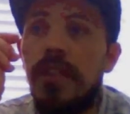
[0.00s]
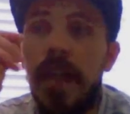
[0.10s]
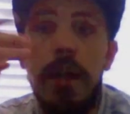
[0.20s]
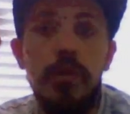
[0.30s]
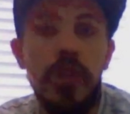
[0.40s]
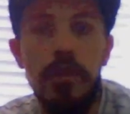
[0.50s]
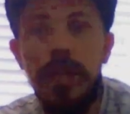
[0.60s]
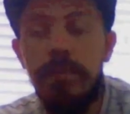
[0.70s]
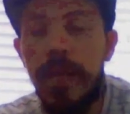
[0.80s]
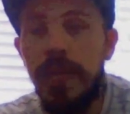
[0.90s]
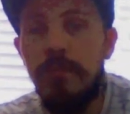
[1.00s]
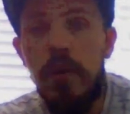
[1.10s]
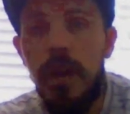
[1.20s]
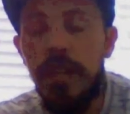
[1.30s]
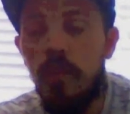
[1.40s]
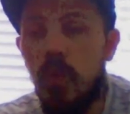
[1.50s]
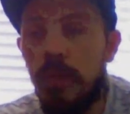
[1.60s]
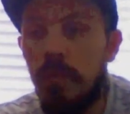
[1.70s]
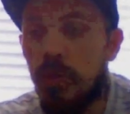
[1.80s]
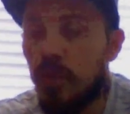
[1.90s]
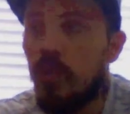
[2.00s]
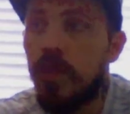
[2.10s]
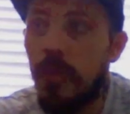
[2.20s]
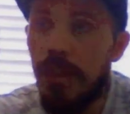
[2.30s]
That would only mean buying the one model, so